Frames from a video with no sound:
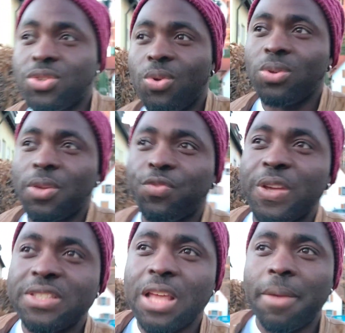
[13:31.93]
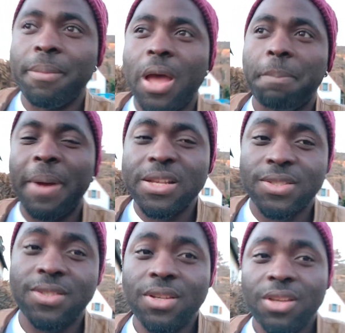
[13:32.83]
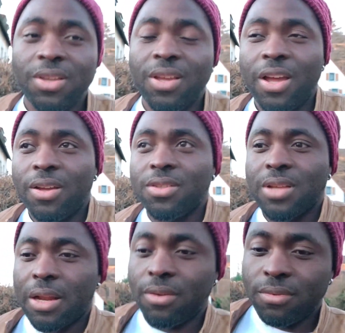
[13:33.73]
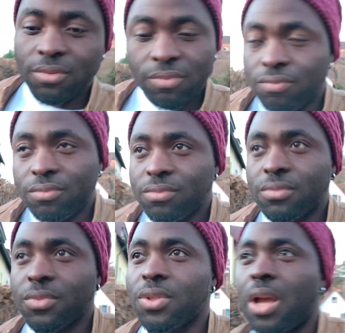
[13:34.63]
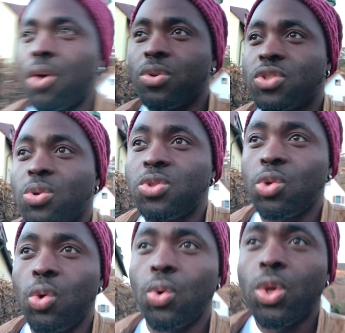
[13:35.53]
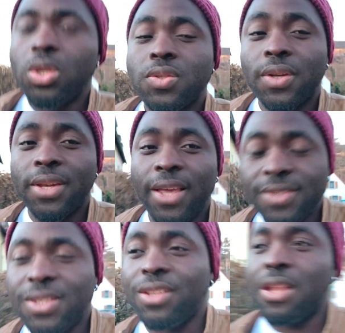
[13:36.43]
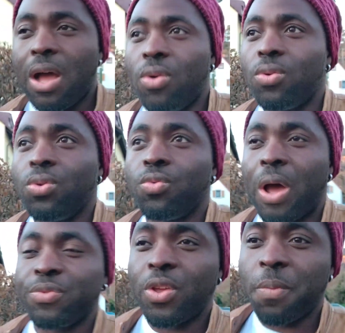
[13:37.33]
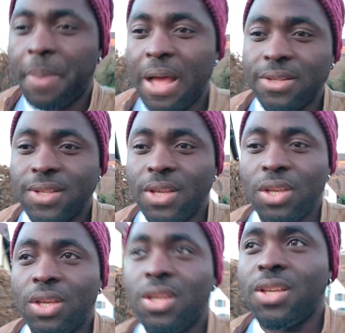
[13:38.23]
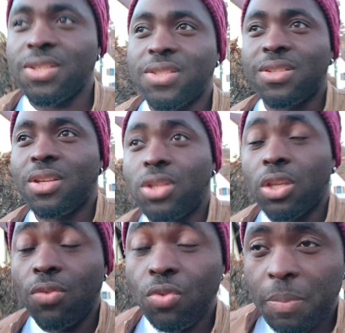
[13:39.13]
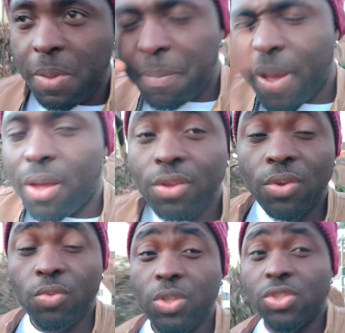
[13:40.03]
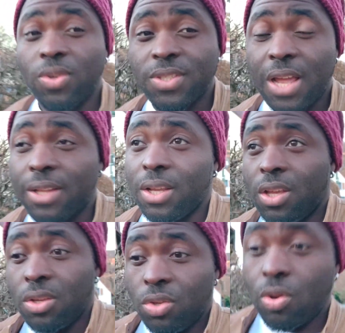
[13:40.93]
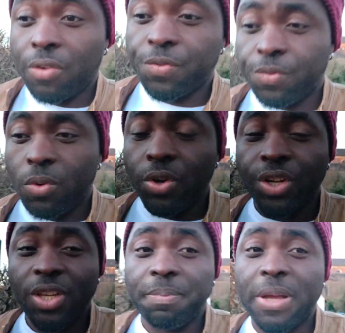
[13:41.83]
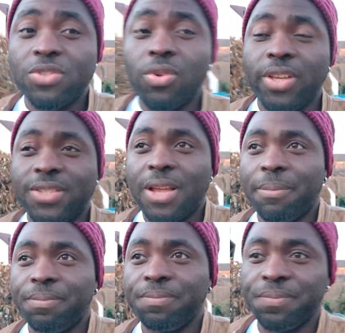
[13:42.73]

So the first time I passed and I was good to go. So the next thing now, after you pass, is they give you a paper which shows that you have already passed your exam.